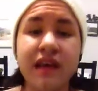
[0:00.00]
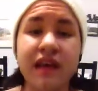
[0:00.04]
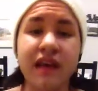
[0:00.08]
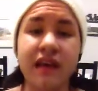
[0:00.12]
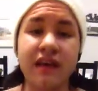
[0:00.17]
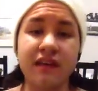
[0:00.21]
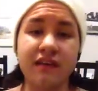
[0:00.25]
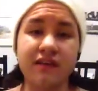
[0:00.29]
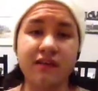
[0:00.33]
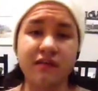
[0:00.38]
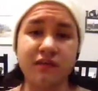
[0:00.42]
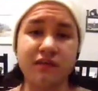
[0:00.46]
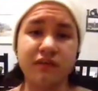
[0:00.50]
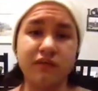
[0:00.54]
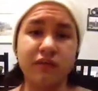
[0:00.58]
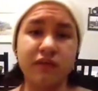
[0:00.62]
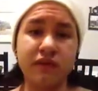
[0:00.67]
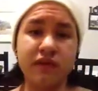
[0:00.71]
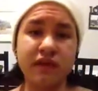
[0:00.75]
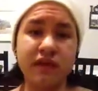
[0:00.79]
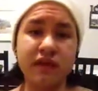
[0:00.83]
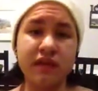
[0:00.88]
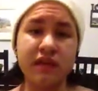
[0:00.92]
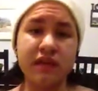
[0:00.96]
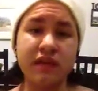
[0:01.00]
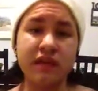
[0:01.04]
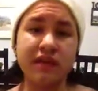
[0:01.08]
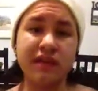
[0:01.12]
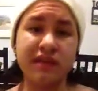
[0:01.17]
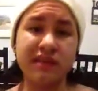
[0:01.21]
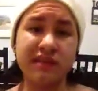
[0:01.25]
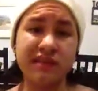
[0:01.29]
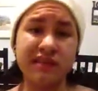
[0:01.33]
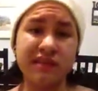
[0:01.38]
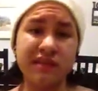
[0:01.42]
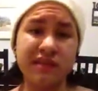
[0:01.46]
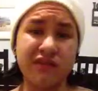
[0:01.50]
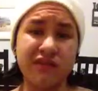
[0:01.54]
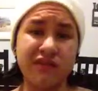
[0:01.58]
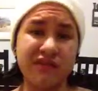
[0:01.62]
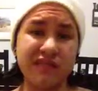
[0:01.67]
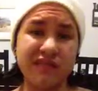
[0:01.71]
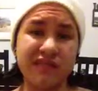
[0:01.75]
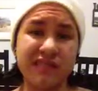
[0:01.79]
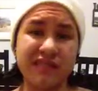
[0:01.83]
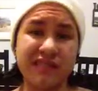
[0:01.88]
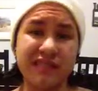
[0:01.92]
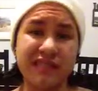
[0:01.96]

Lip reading: and so it's really, like, this is all just